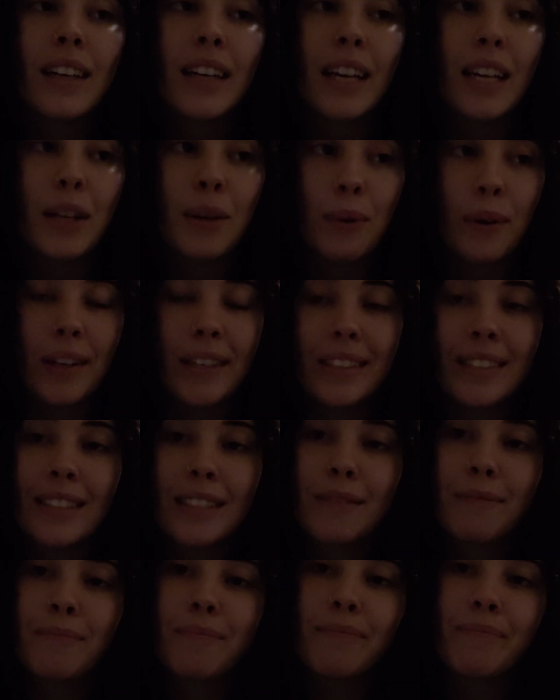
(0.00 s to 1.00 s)

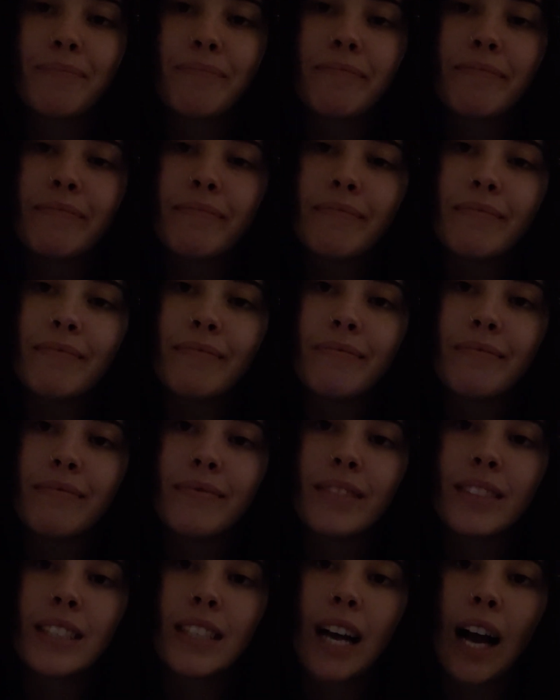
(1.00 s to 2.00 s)
Anyways,
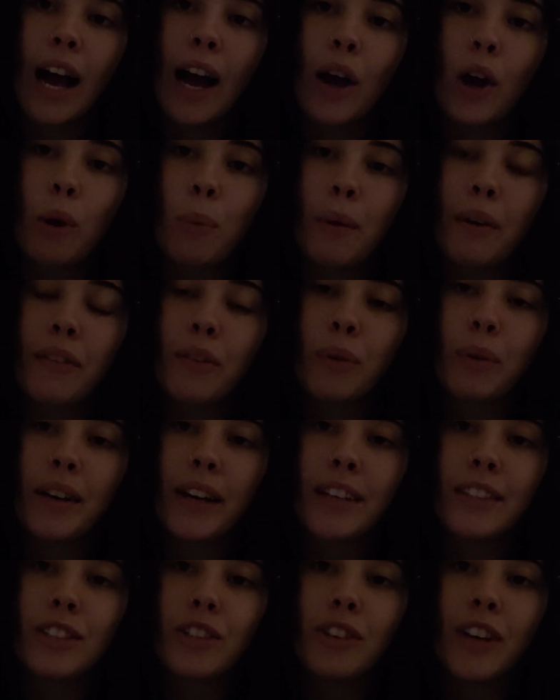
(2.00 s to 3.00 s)
I hope everyone
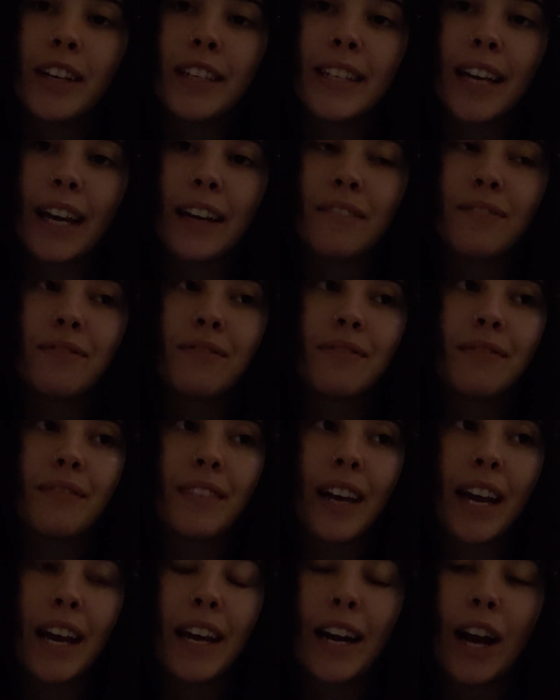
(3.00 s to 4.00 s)
has a great day,
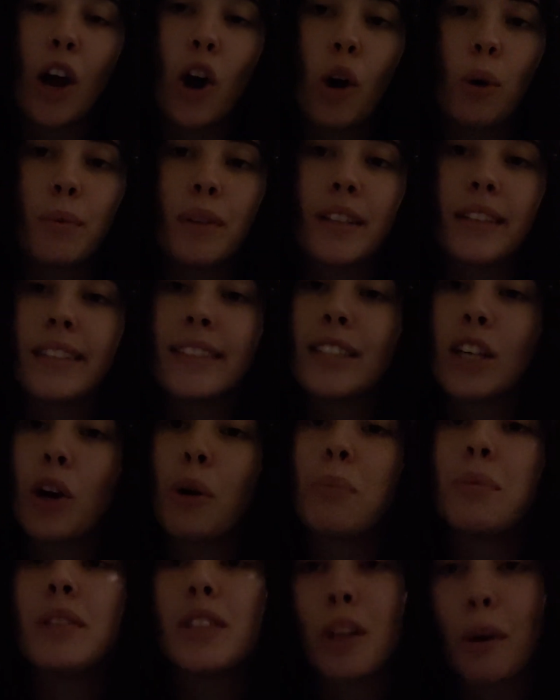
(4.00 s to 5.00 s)
and I hope that this
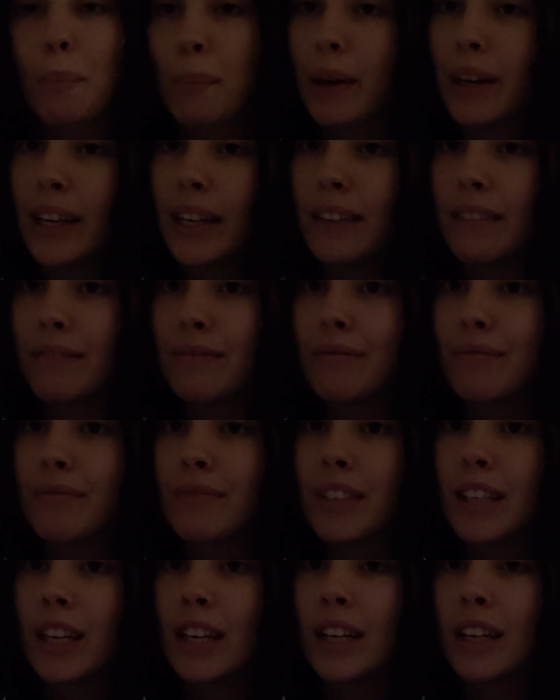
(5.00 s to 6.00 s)
helps somebody
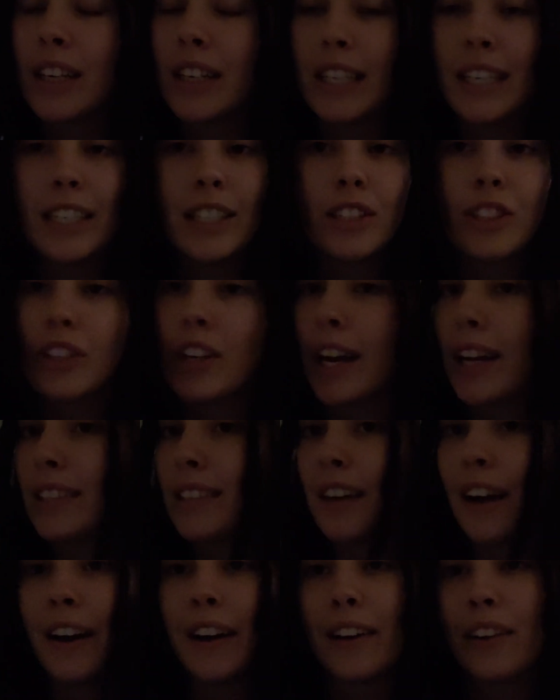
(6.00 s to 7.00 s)
ease their
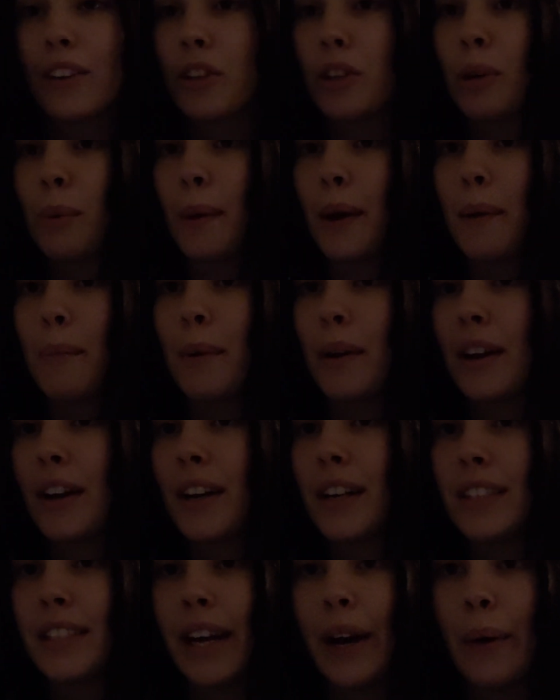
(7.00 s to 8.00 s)
anxiety a little bit,
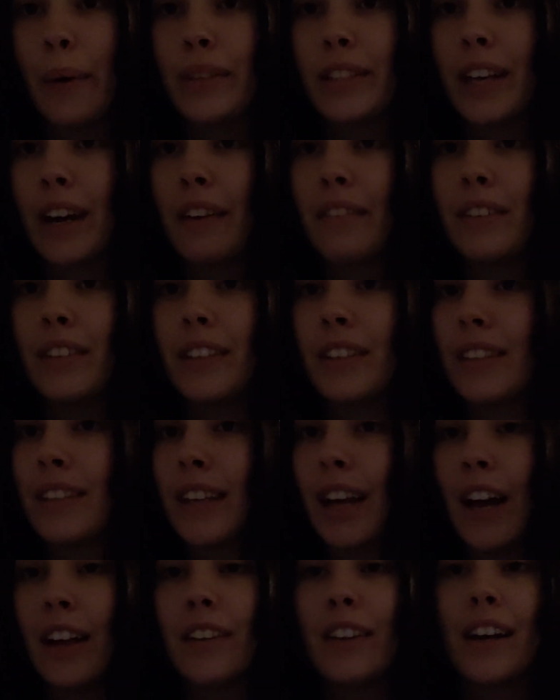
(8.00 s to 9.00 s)
because I was having
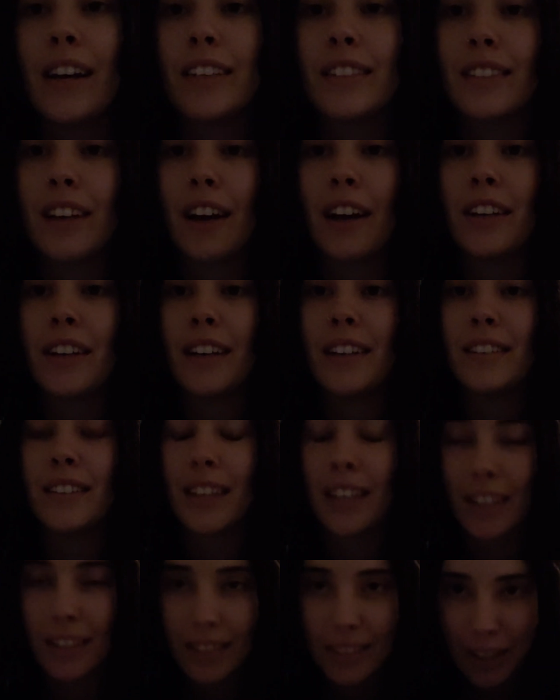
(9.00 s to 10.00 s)
hella anxiety
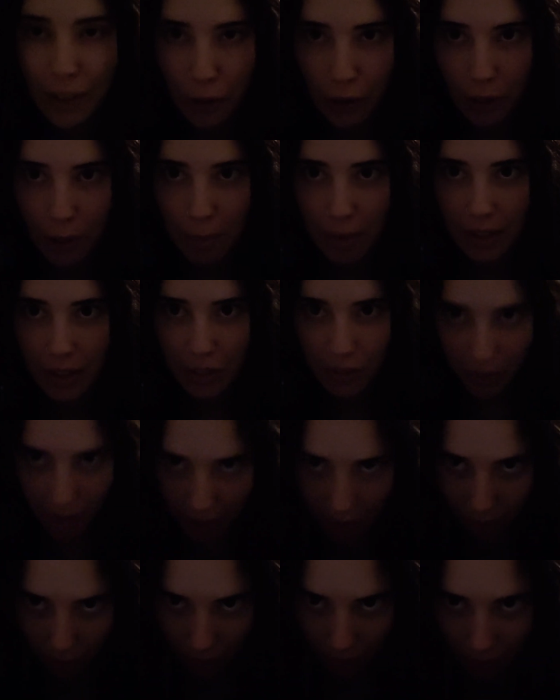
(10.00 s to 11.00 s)
until I made this
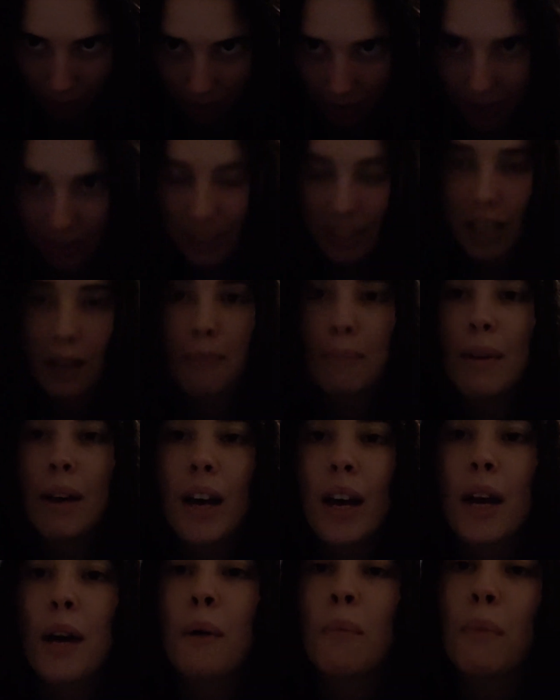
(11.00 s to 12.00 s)
video and realized that
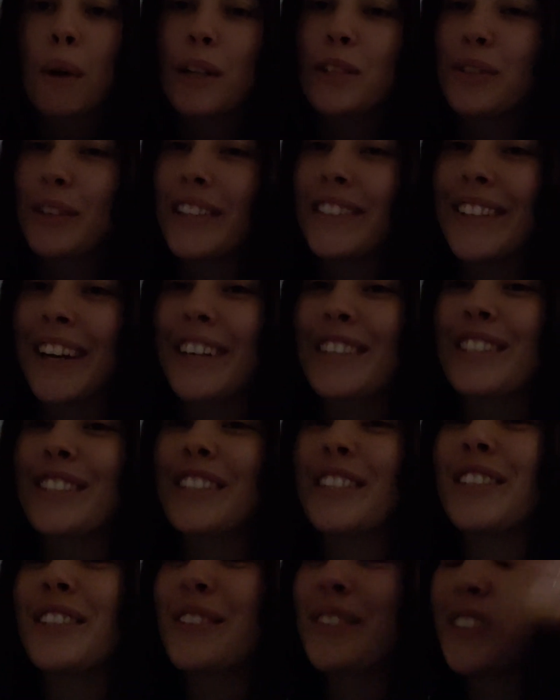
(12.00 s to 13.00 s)
my dreads
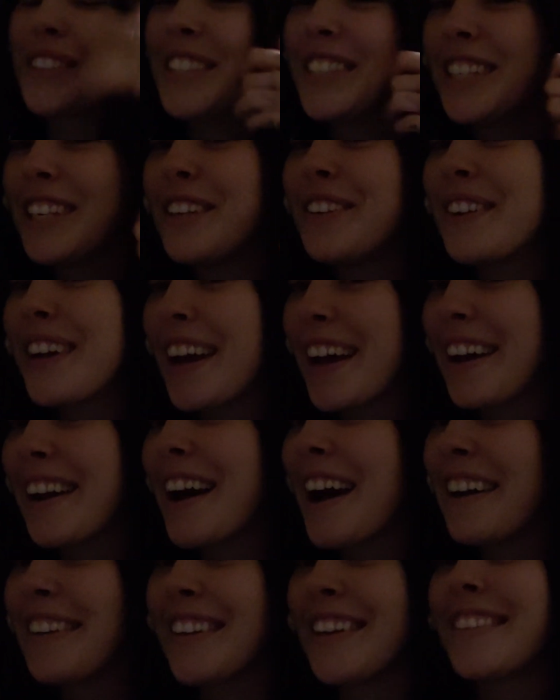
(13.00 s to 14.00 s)
actually look really cute, and
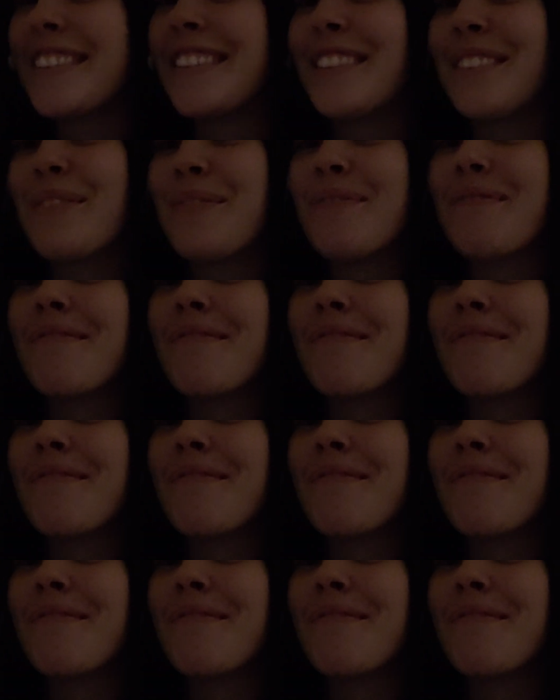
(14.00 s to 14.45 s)
I like them.